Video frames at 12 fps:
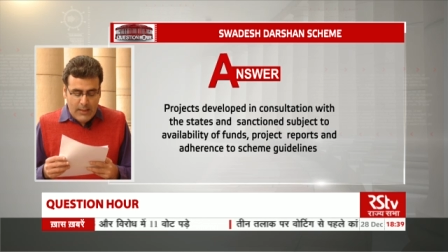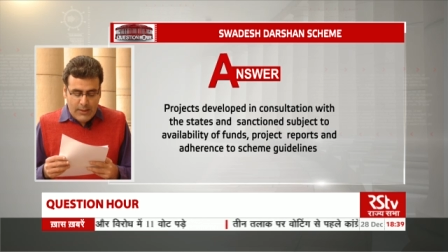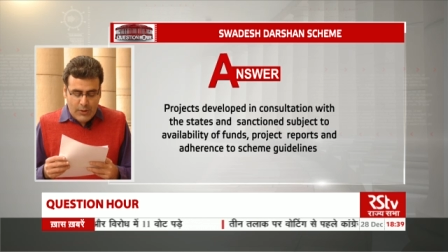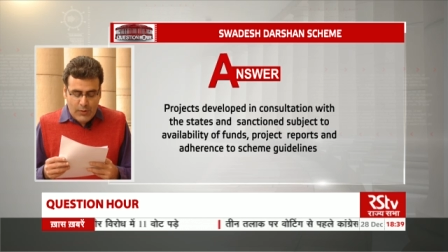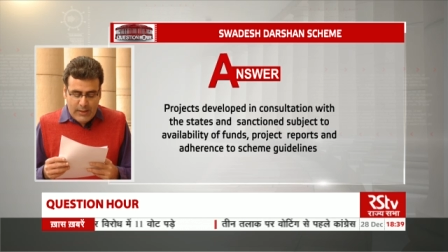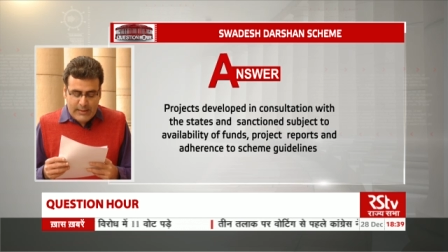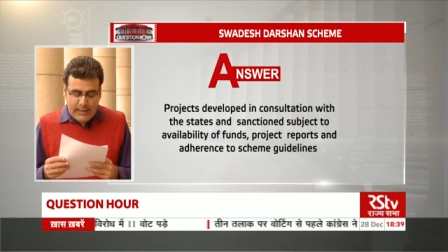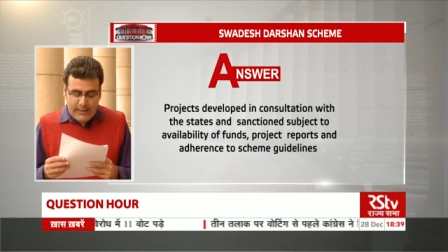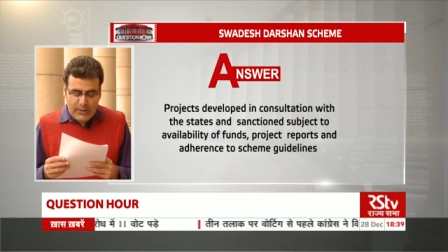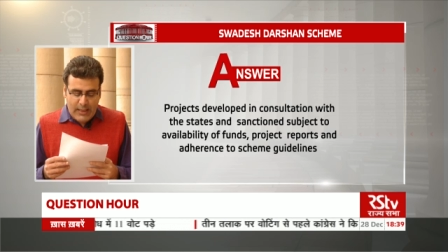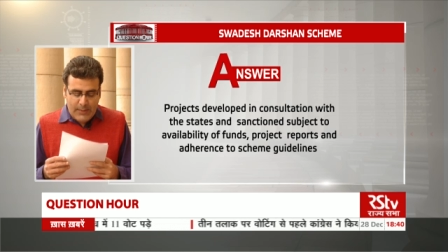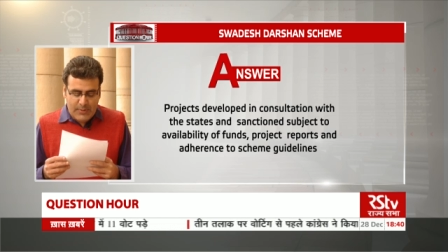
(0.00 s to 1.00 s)
union
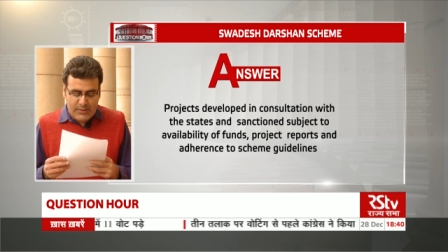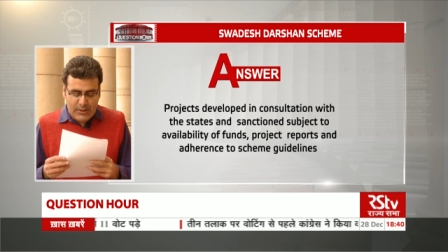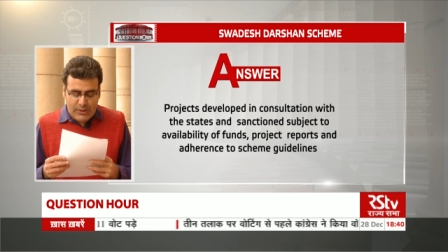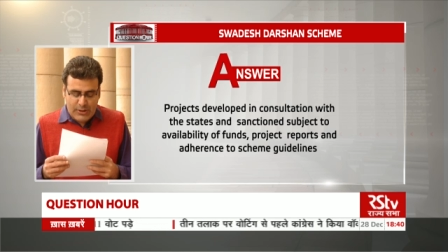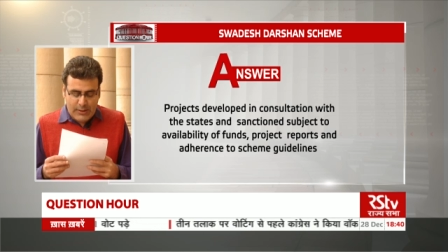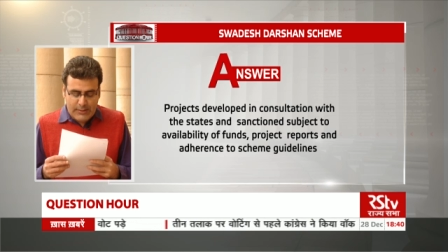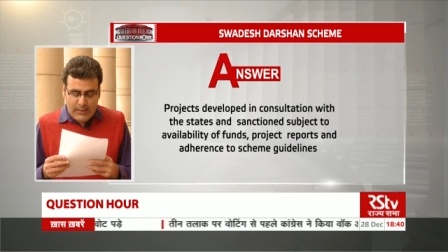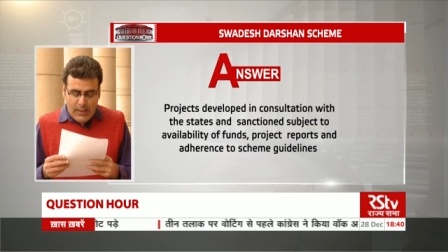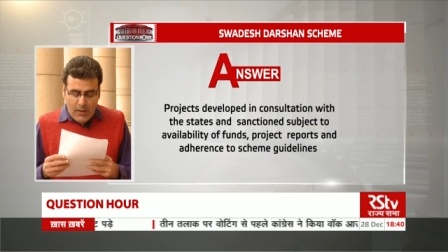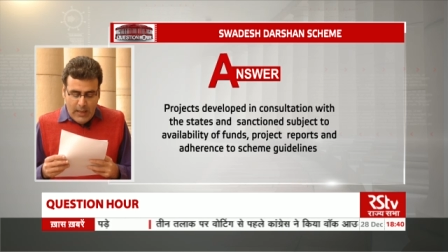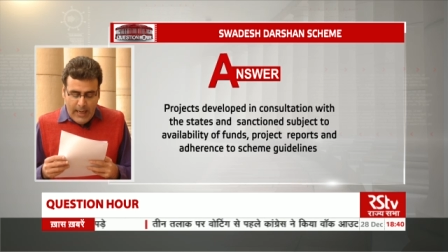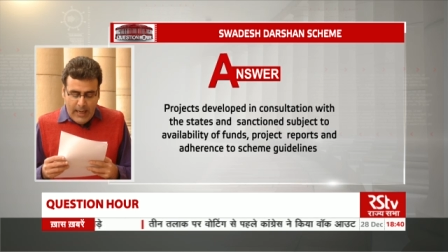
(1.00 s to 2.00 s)
territory administrators
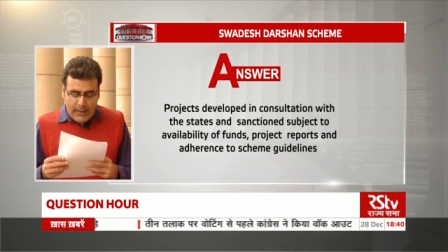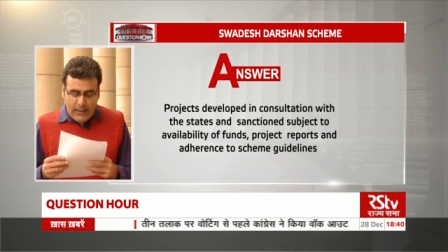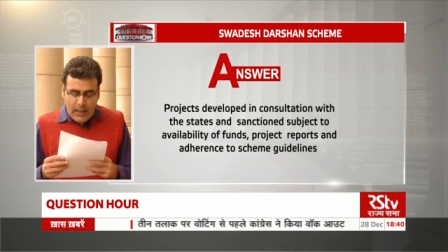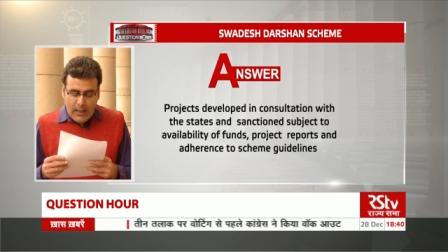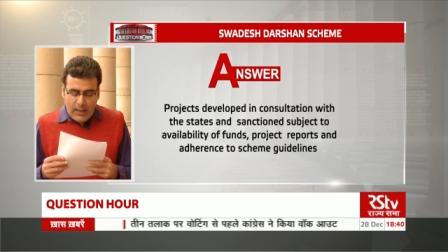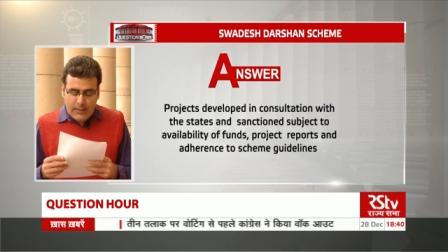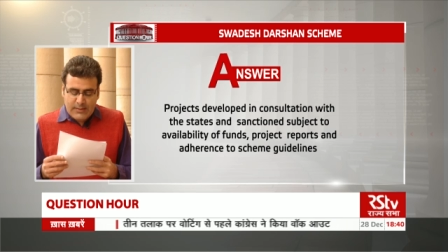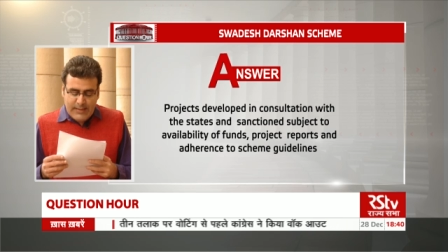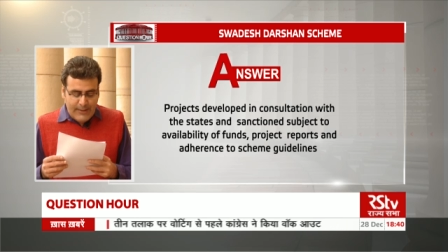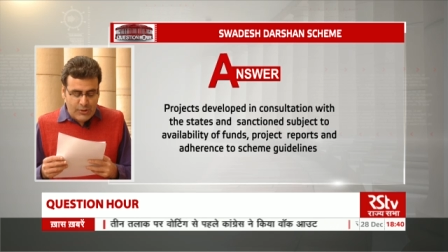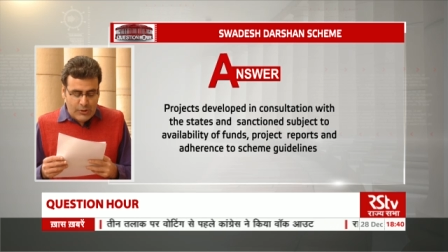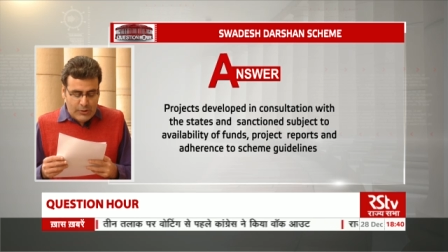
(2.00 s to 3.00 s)
and are
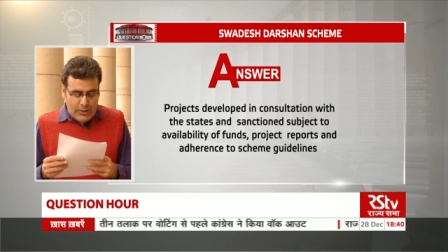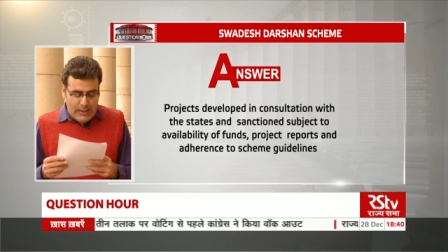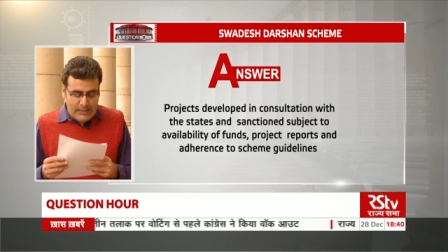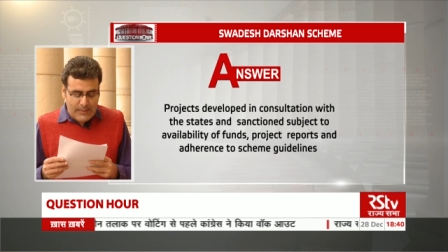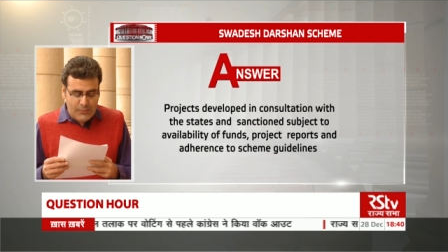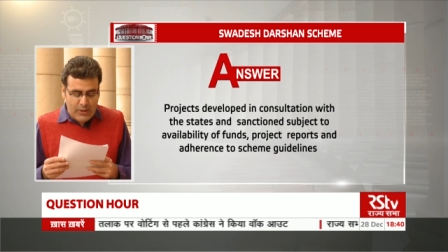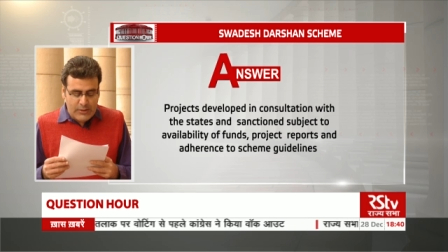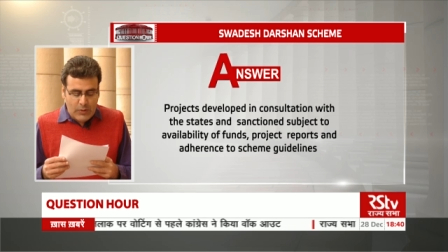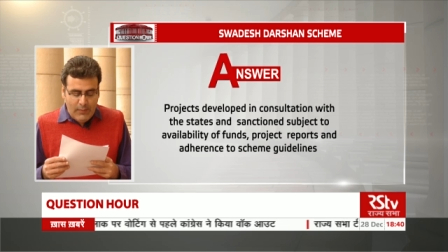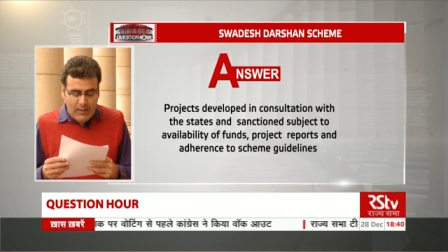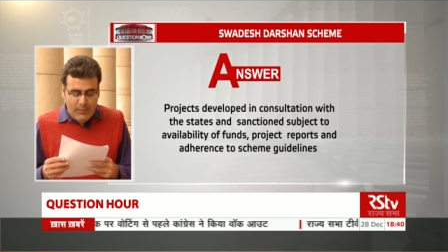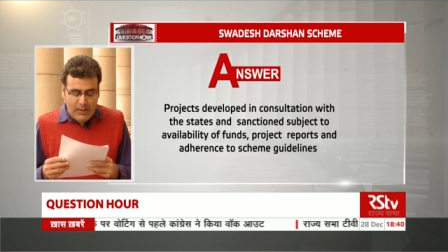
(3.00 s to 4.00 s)
sanctioned subject to
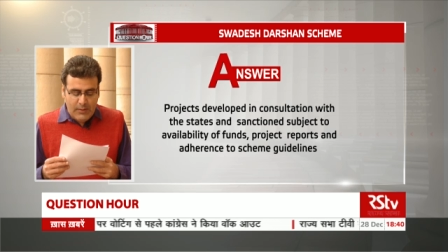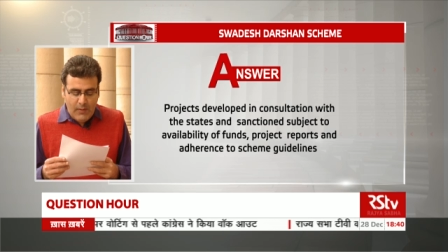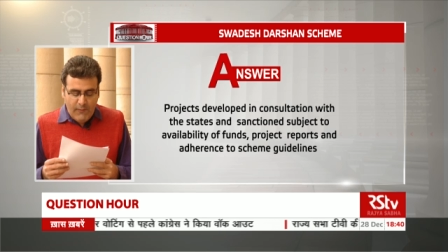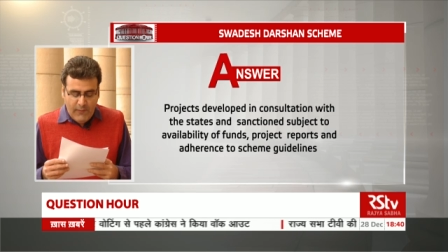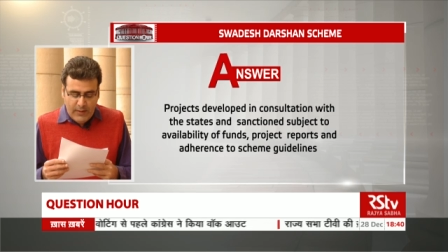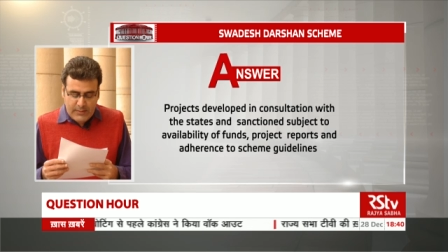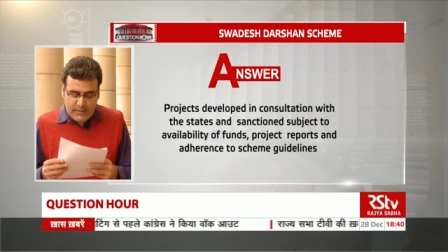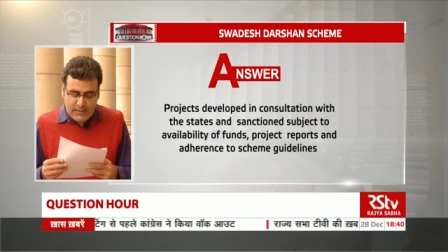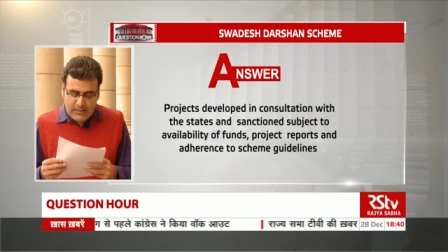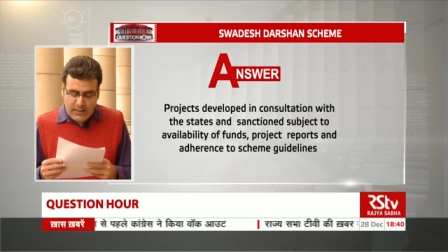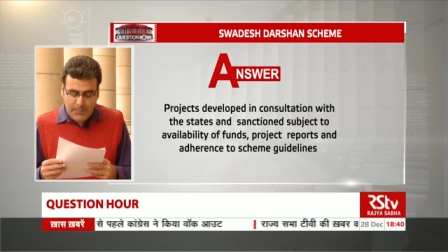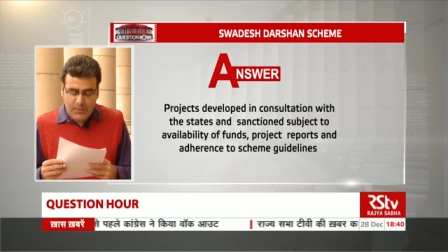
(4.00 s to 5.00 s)
availability of funds,
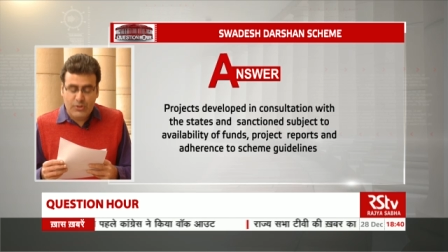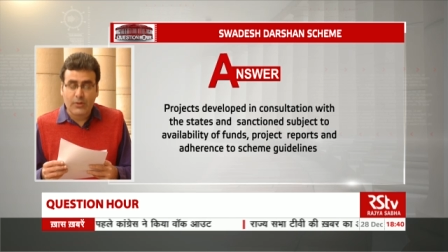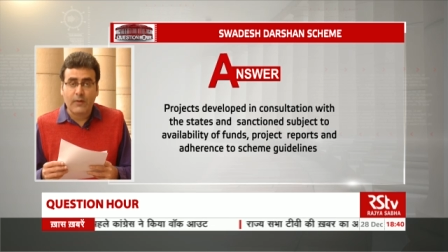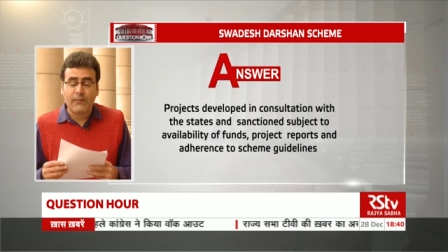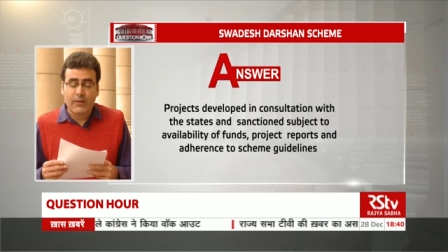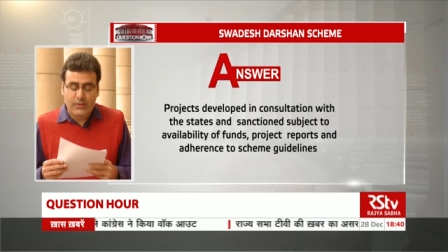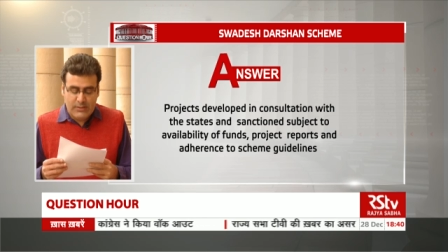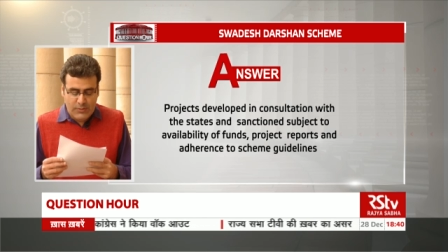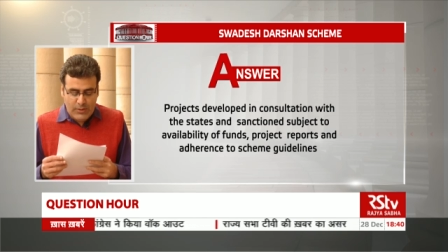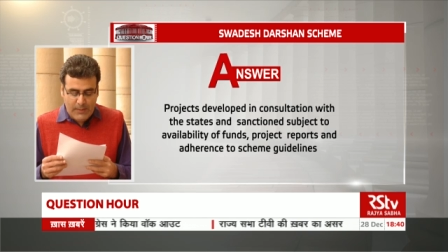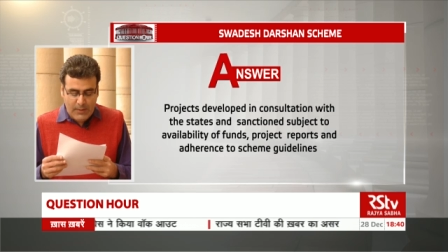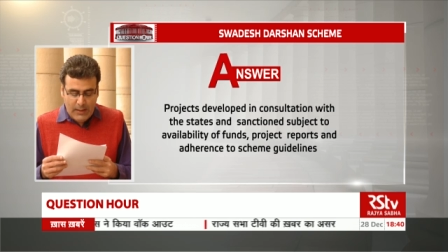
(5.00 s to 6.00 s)
submission of
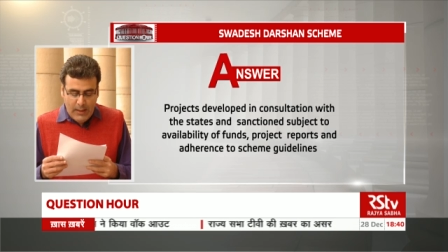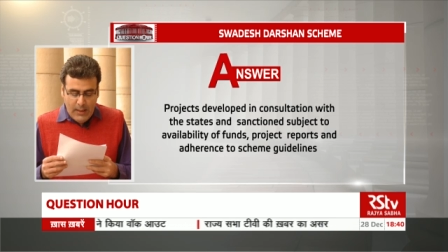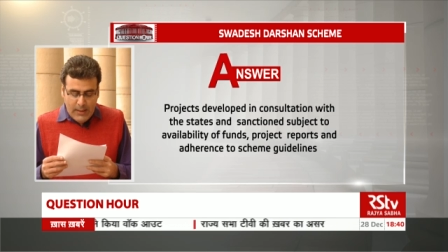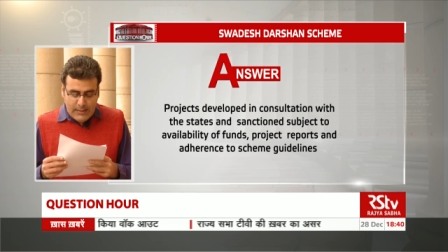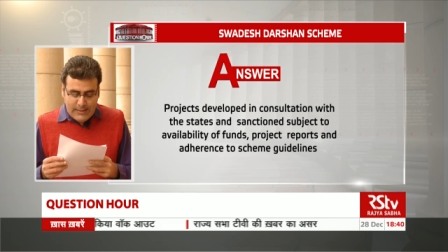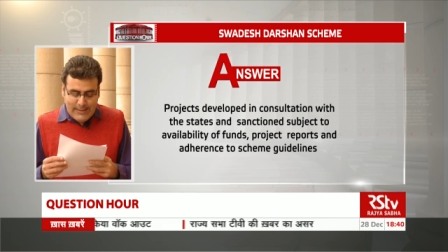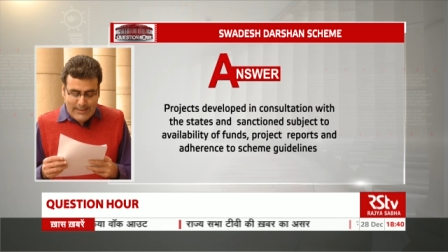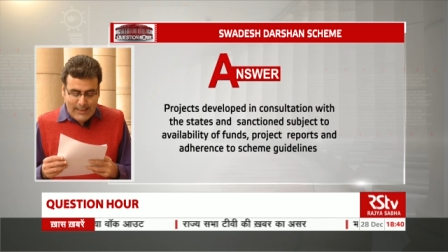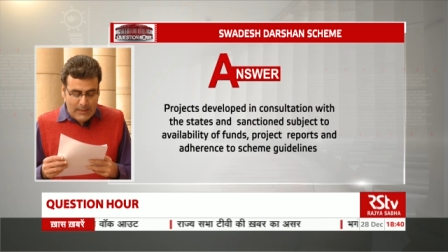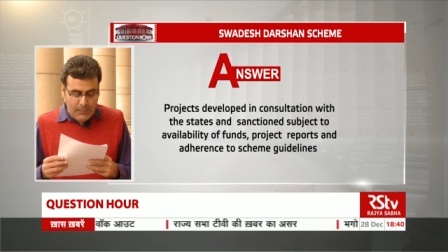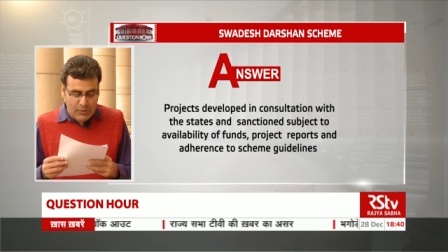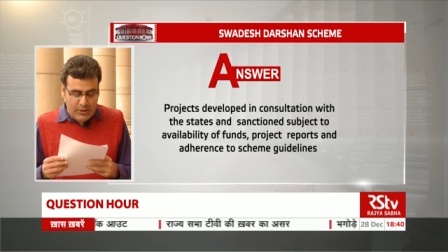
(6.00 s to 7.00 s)
suitable
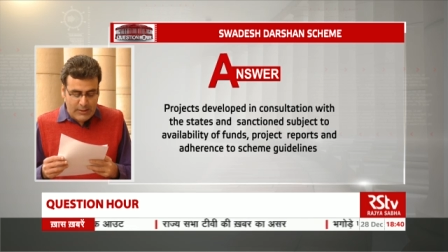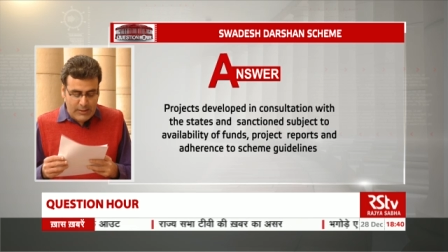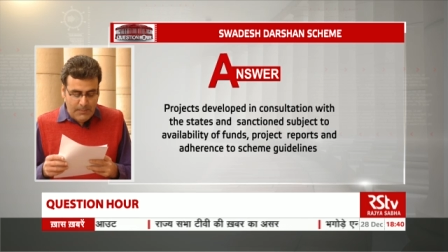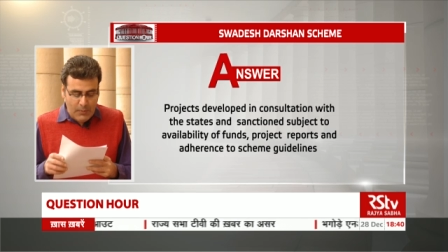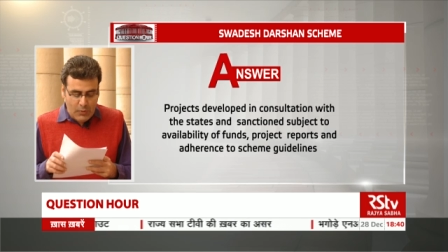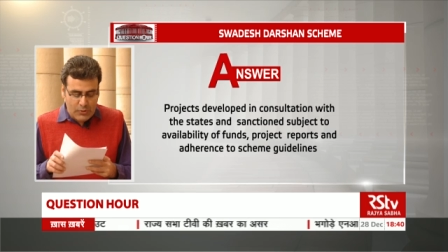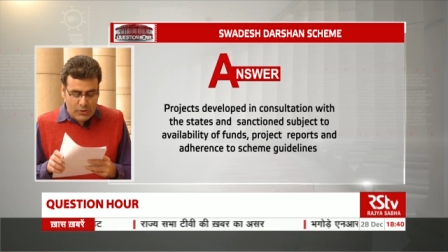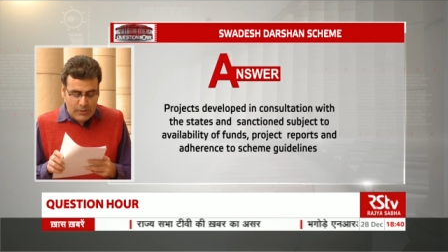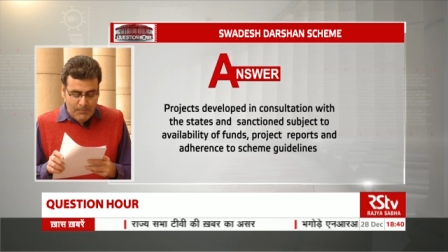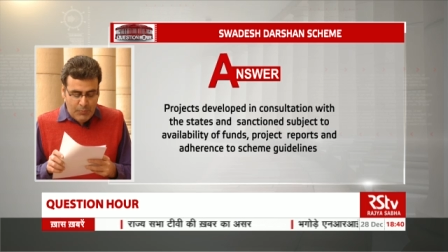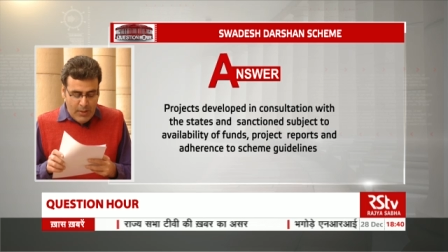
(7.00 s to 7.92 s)
detailed project reports,